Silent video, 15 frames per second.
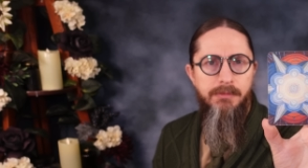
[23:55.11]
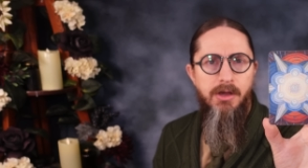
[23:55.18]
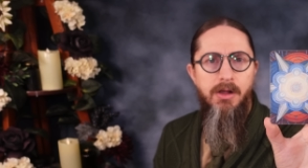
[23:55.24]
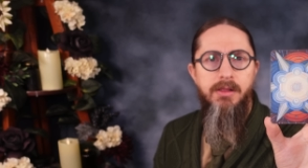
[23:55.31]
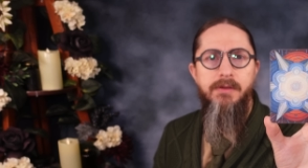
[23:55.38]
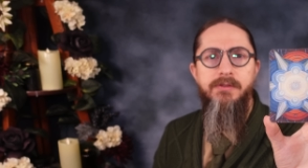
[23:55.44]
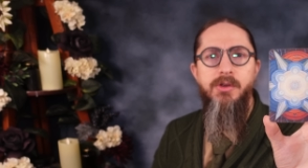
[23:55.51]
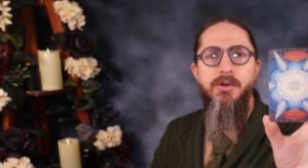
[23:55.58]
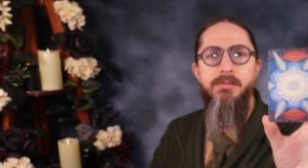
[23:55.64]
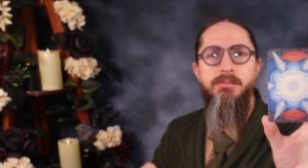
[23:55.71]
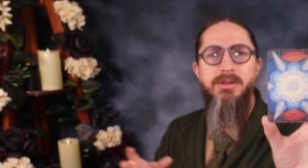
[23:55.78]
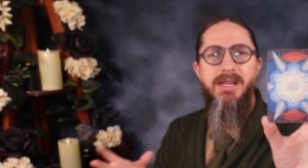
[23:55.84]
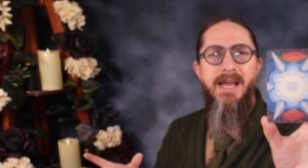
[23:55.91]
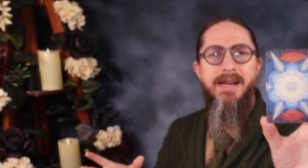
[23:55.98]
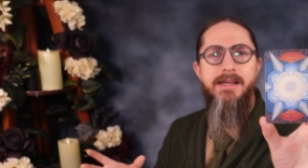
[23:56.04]
All of your
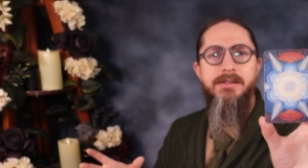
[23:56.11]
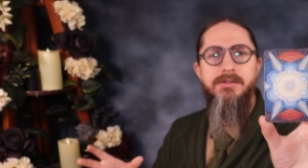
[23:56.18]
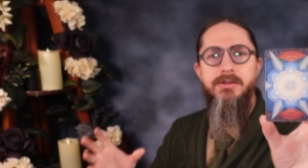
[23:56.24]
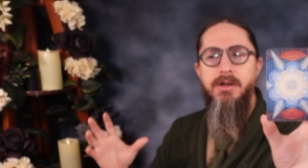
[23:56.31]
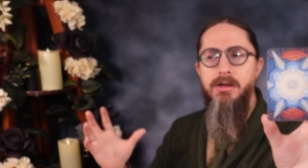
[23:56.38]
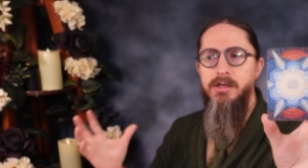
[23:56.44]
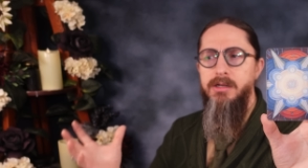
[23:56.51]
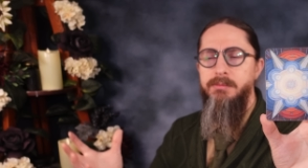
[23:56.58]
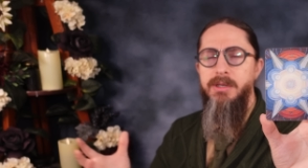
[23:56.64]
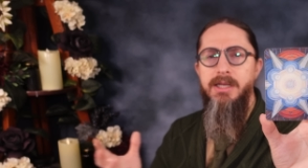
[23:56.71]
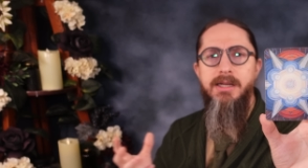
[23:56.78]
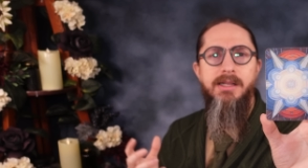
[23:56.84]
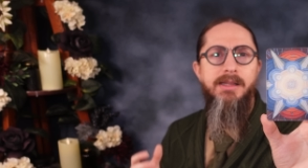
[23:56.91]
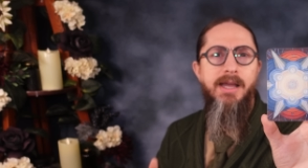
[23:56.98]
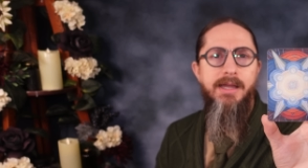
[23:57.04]
planets are going to be
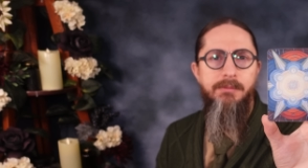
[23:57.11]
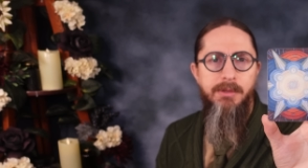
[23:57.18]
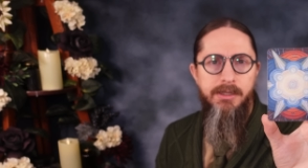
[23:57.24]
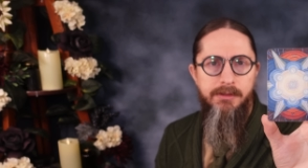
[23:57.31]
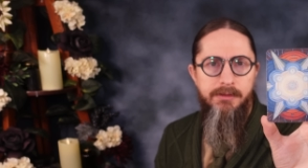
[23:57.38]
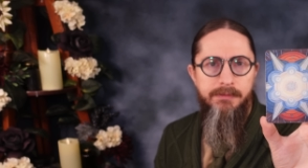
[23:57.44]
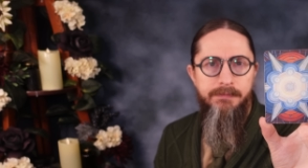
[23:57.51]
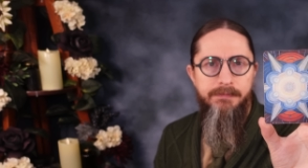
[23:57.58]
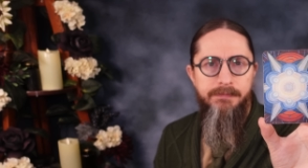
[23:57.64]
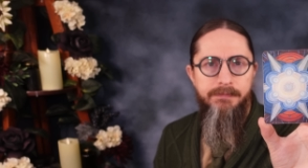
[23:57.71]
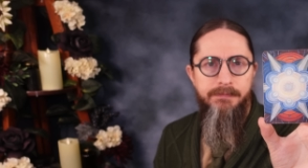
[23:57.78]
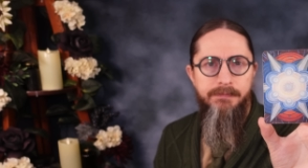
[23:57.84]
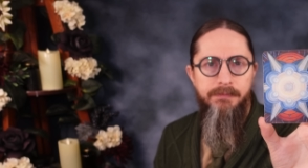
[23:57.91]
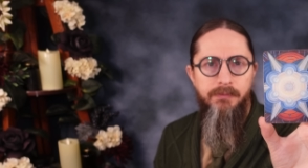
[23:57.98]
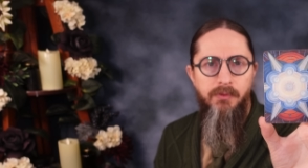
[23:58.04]
in alignment.
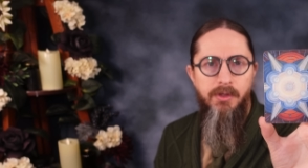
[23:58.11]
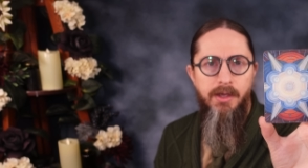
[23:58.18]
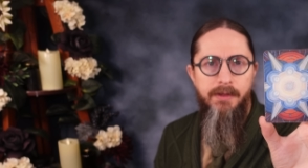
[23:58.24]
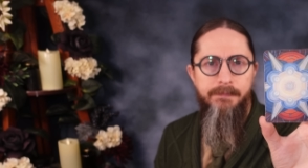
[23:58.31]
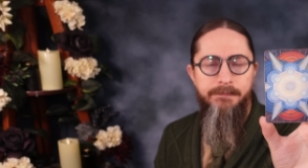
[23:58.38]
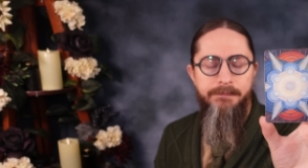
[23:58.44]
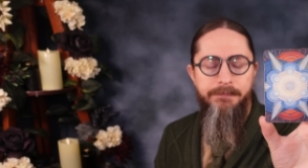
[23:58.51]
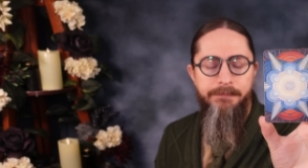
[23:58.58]
Okay?